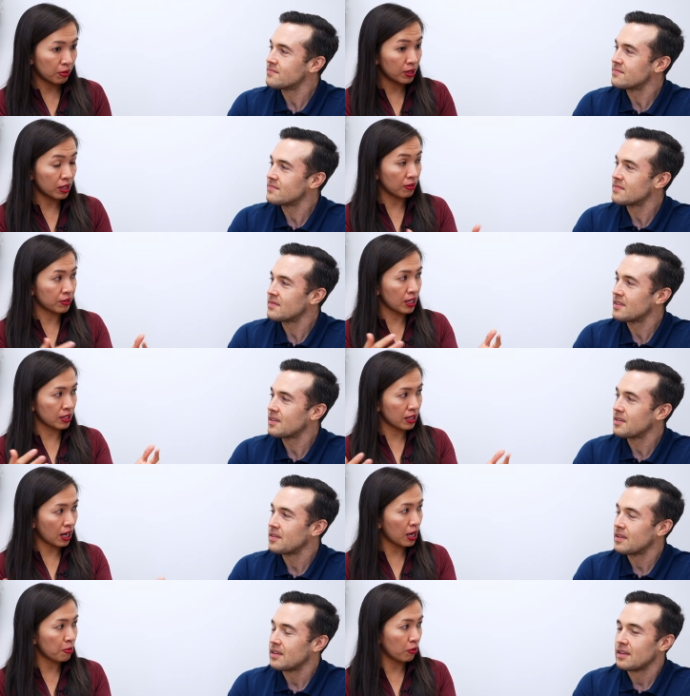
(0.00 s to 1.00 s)
Speaker 1: rid of the
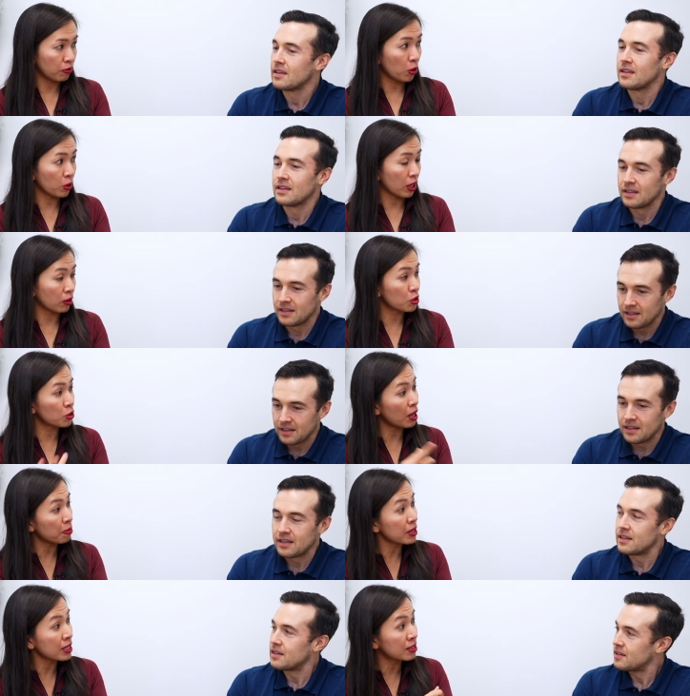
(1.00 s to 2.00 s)
entire portfolio. So
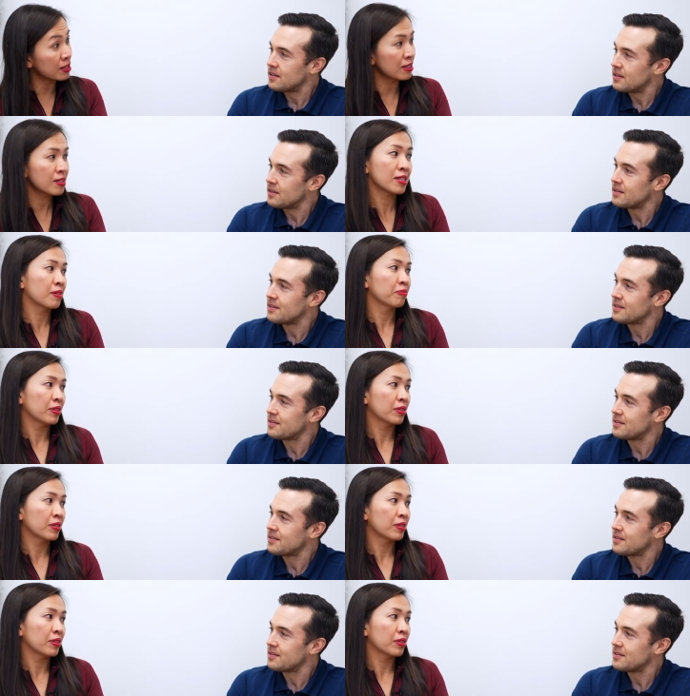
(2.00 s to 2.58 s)
that means